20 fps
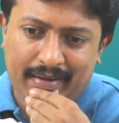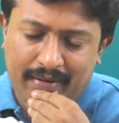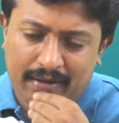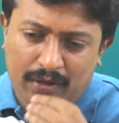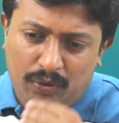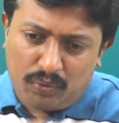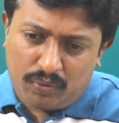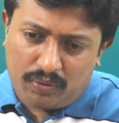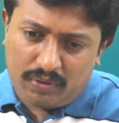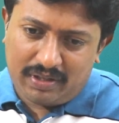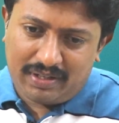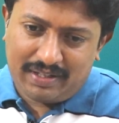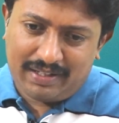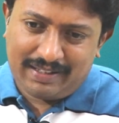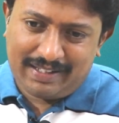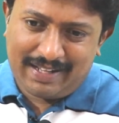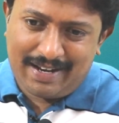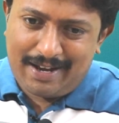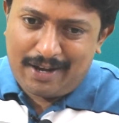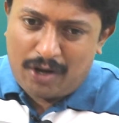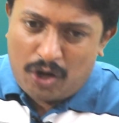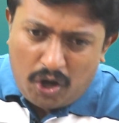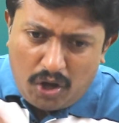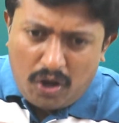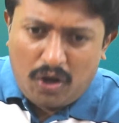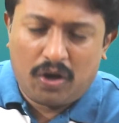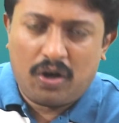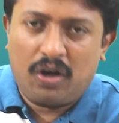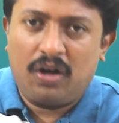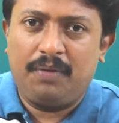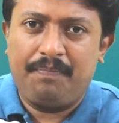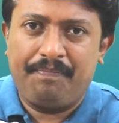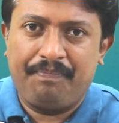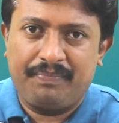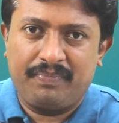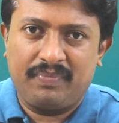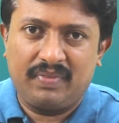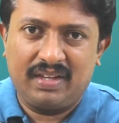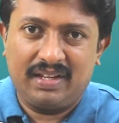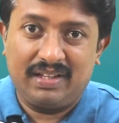Now, the
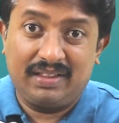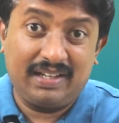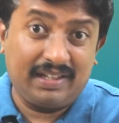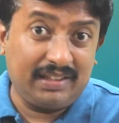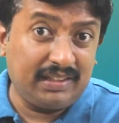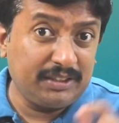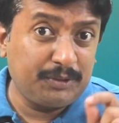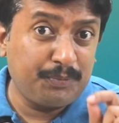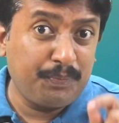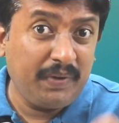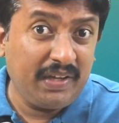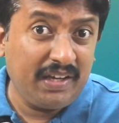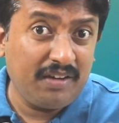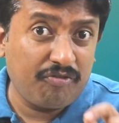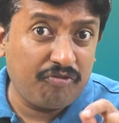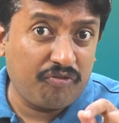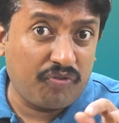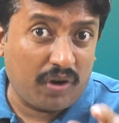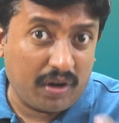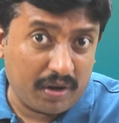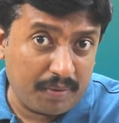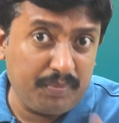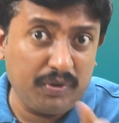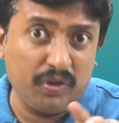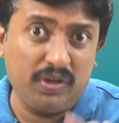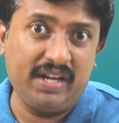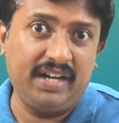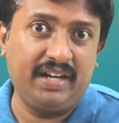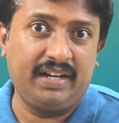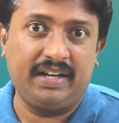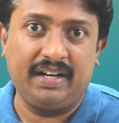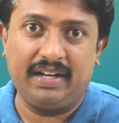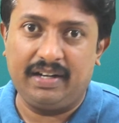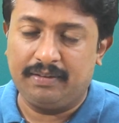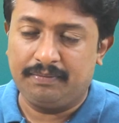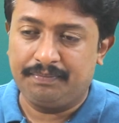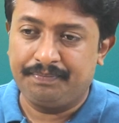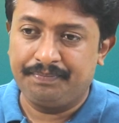law that is being formulated